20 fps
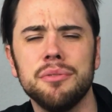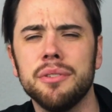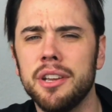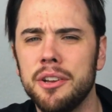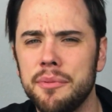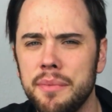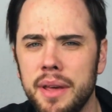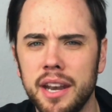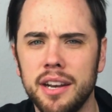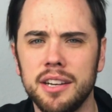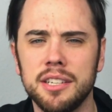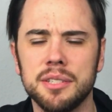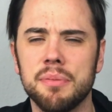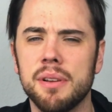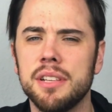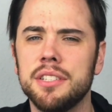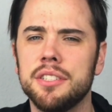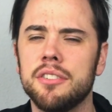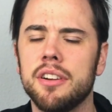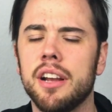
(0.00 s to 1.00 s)
You get them at a
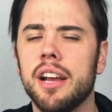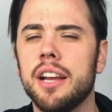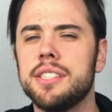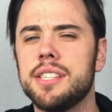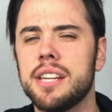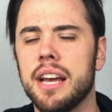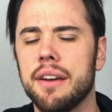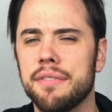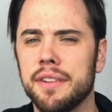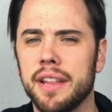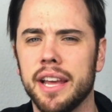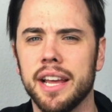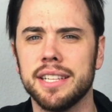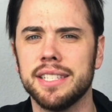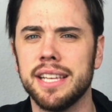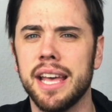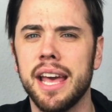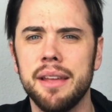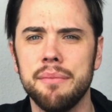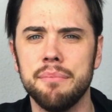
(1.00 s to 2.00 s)
dispenser or head shop for like
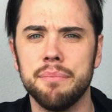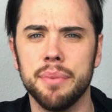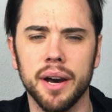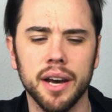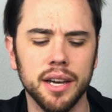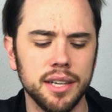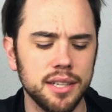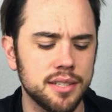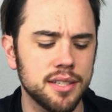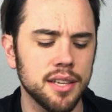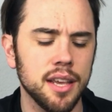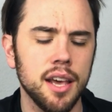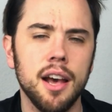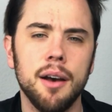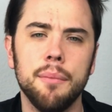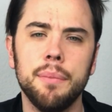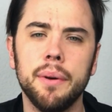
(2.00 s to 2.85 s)
10 bucks,